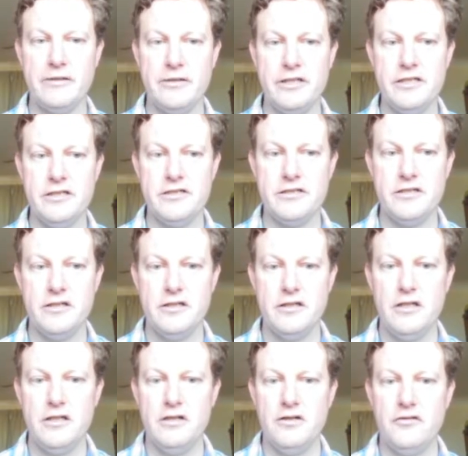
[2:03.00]
is
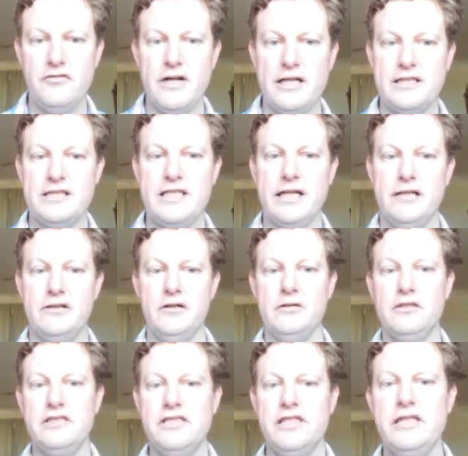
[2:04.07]
that
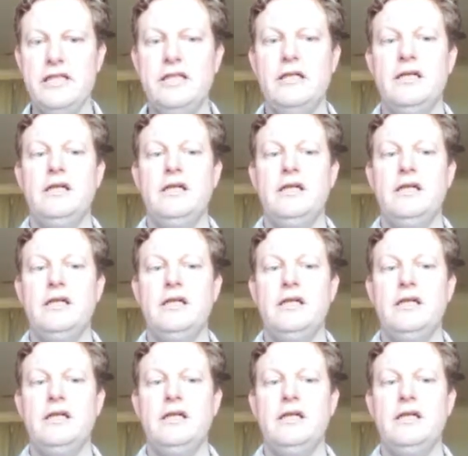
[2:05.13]
technology